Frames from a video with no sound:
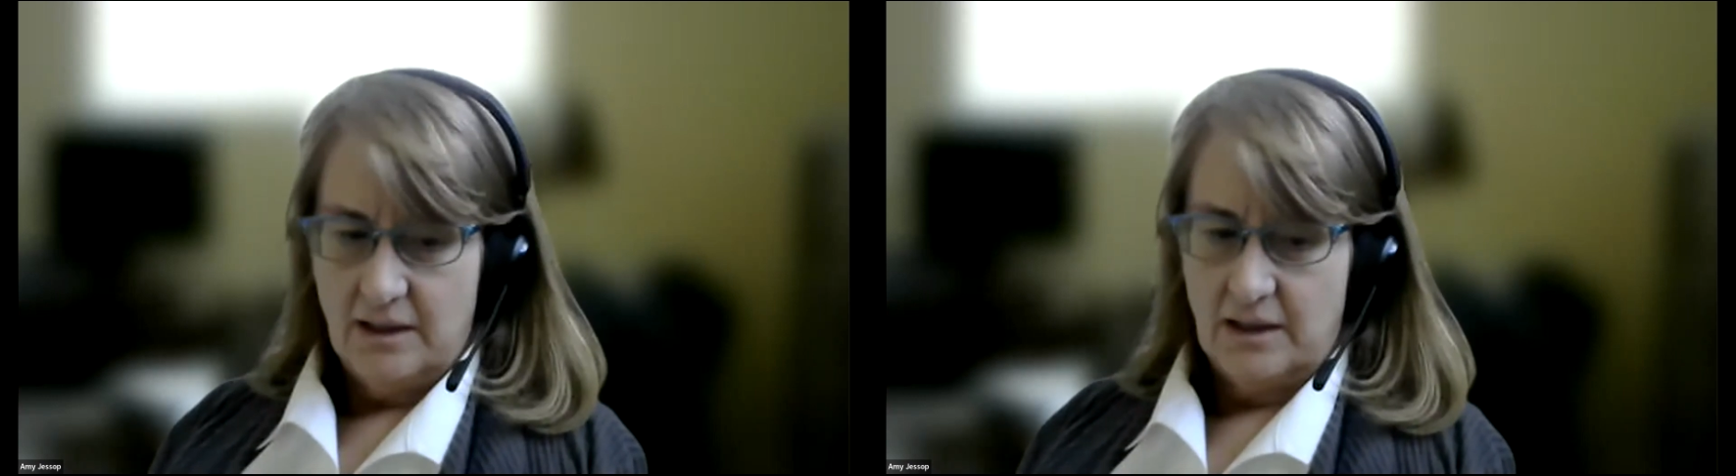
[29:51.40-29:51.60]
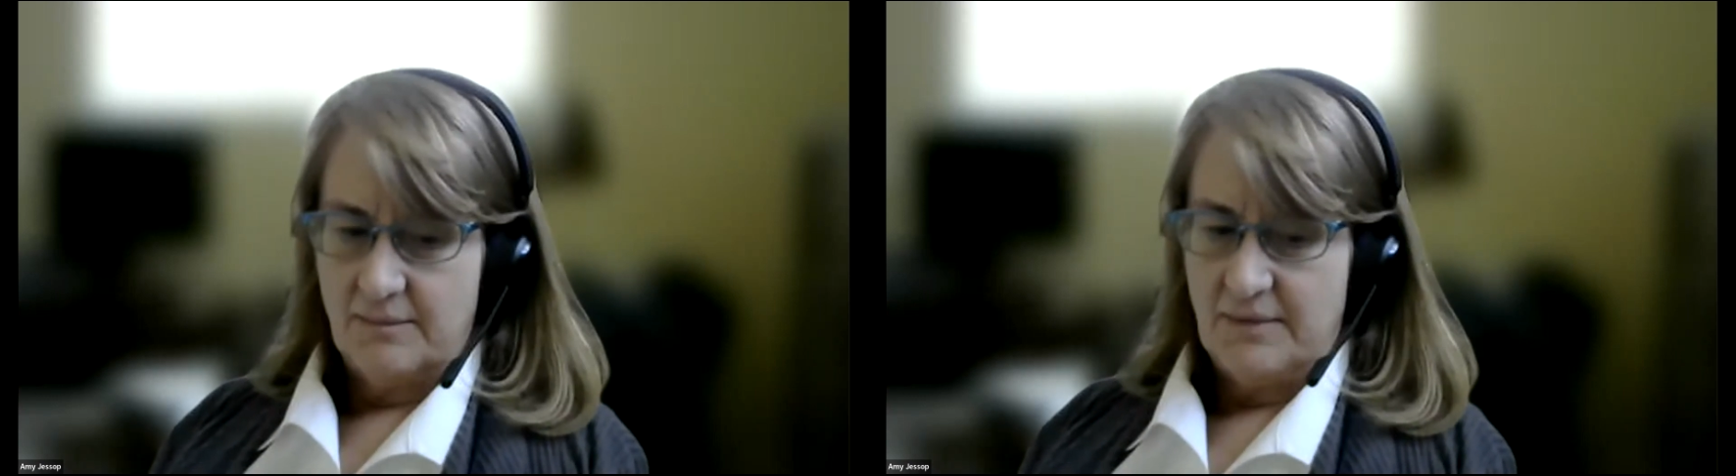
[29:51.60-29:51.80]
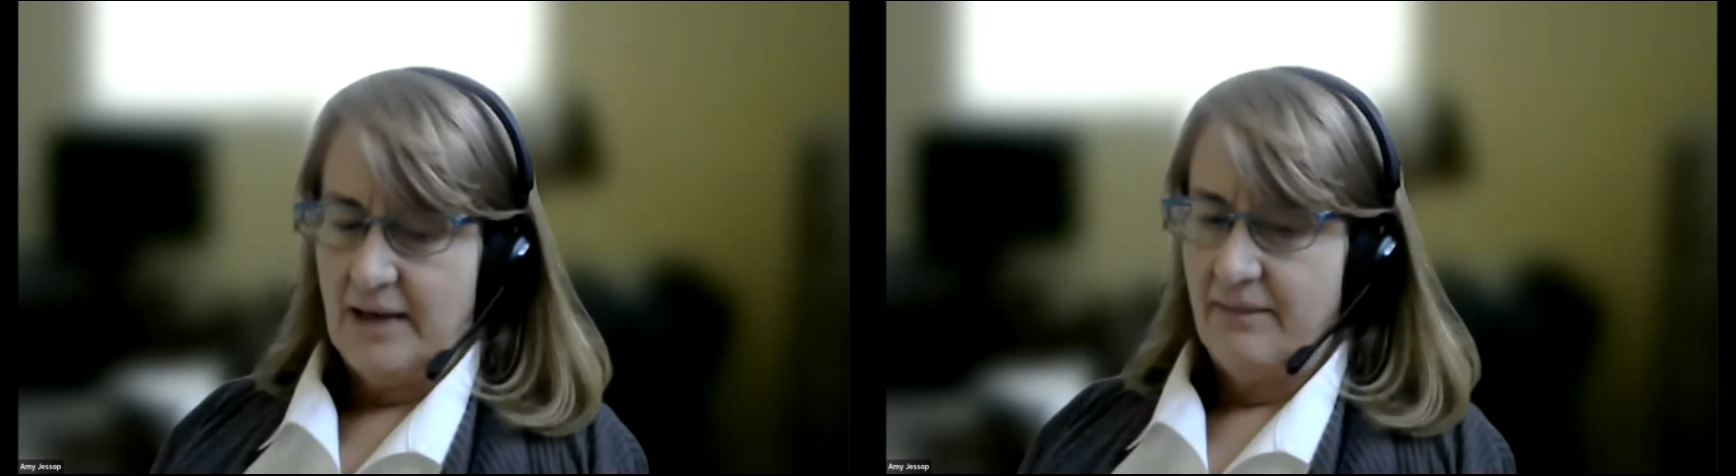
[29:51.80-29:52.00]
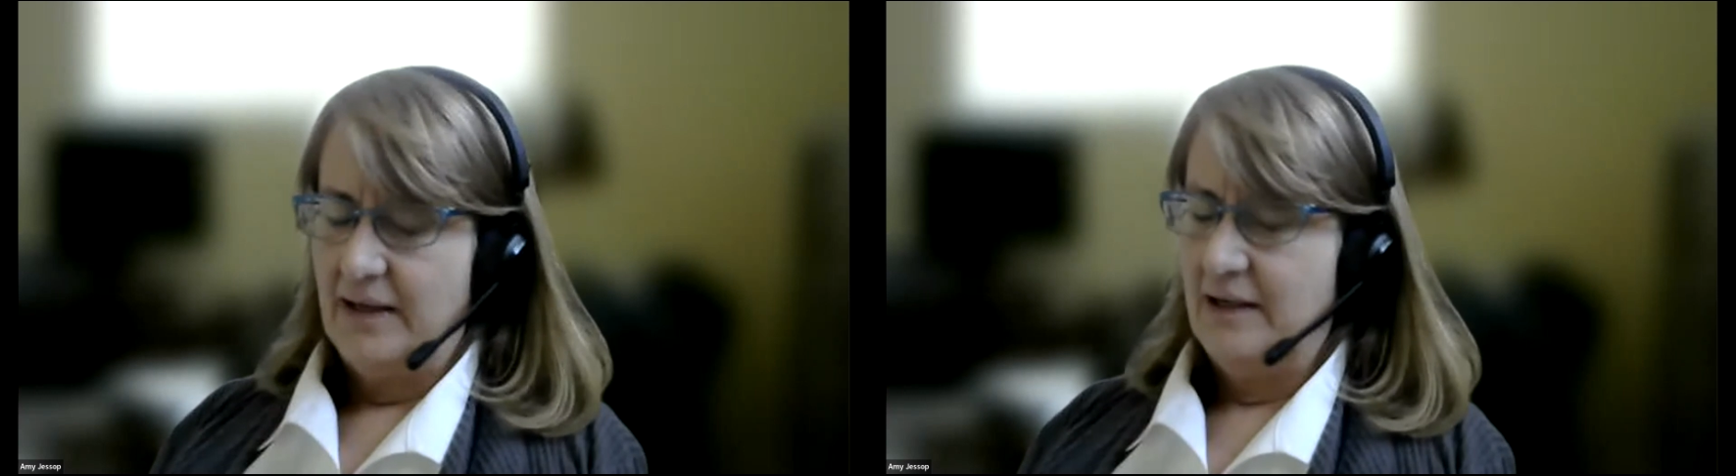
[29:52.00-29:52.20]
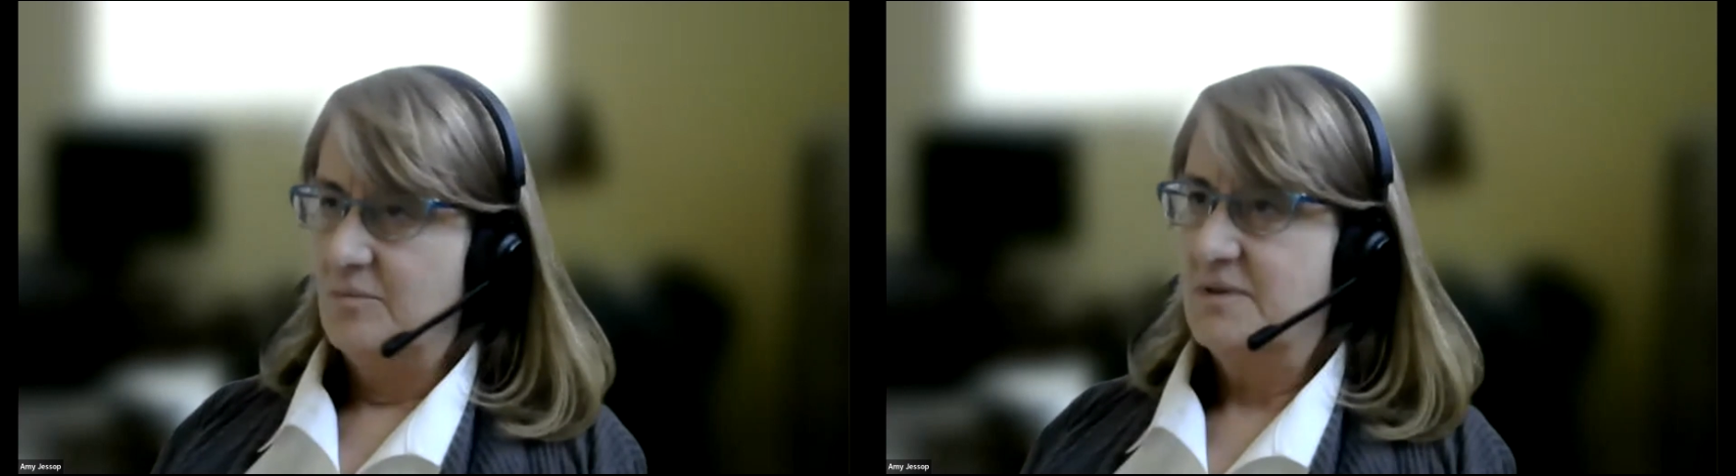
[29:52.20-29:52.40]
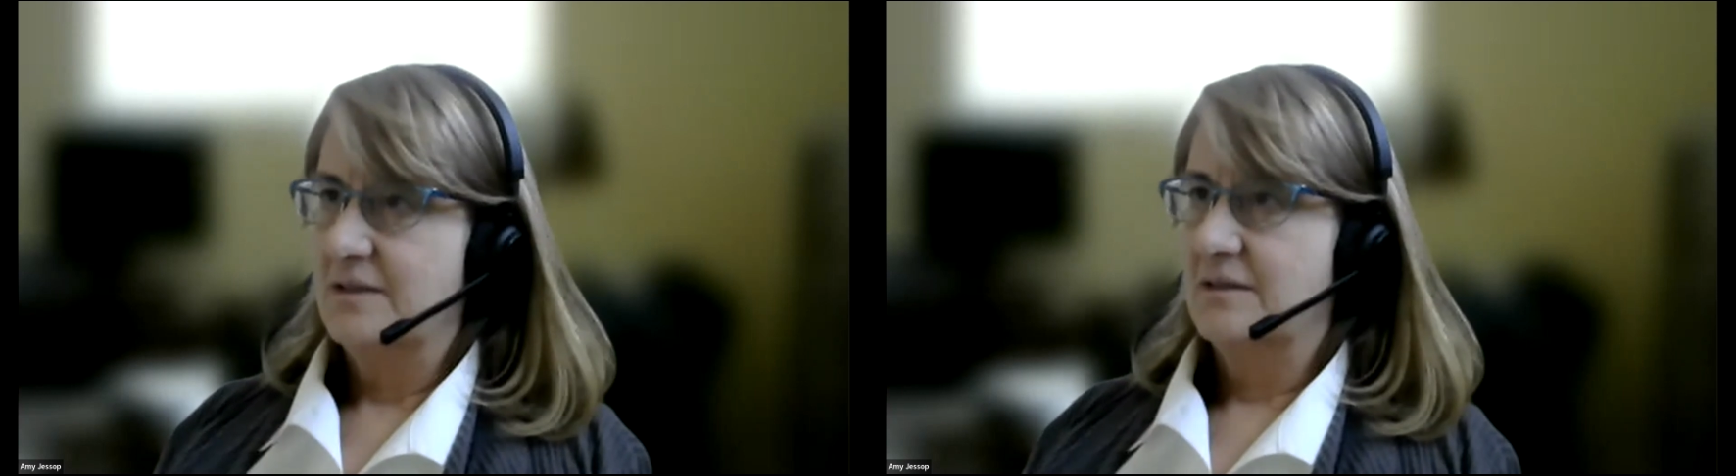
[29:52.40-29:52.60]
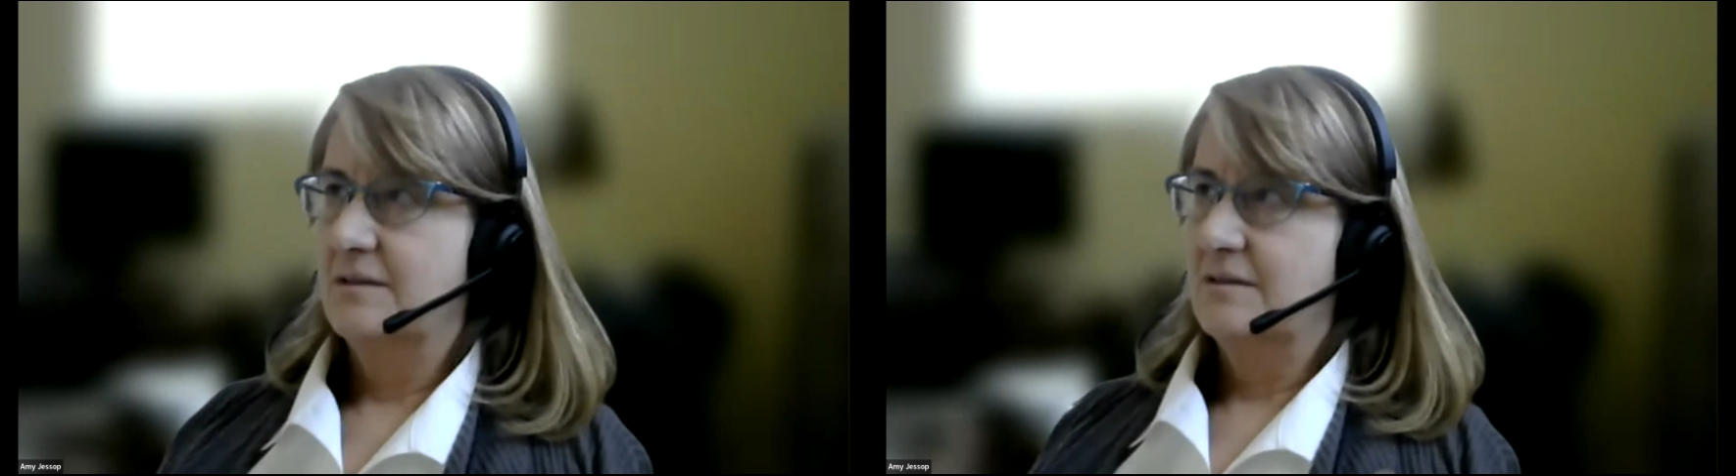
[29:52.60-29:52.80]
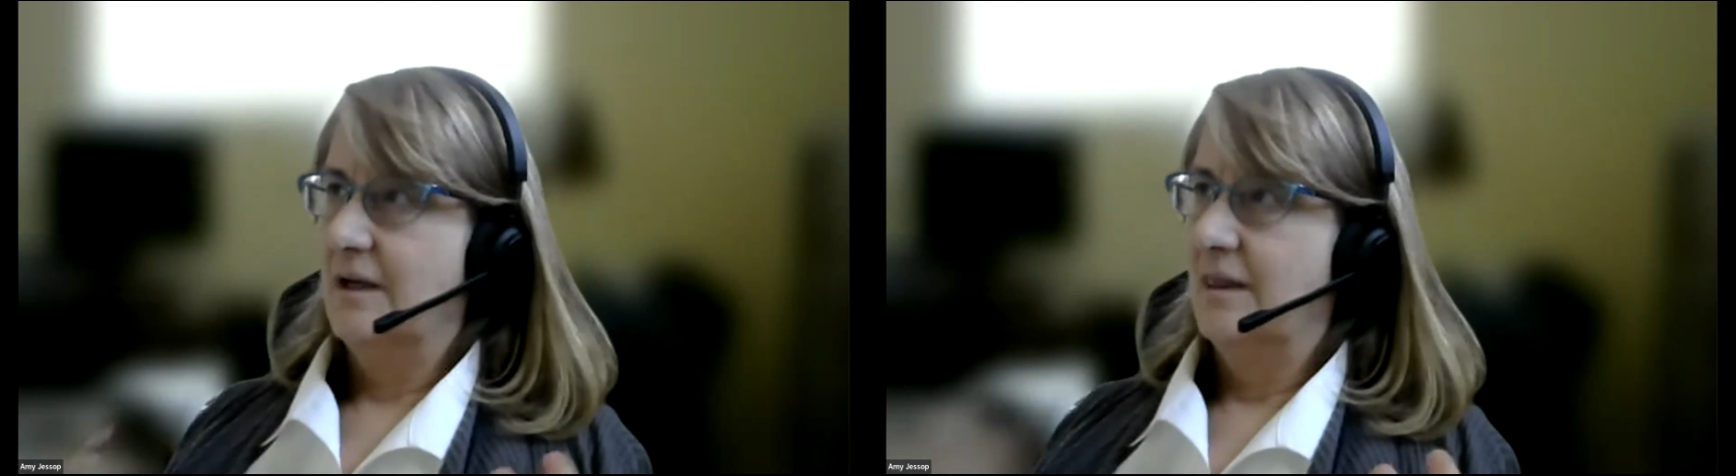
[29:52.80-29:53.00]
and that helps us,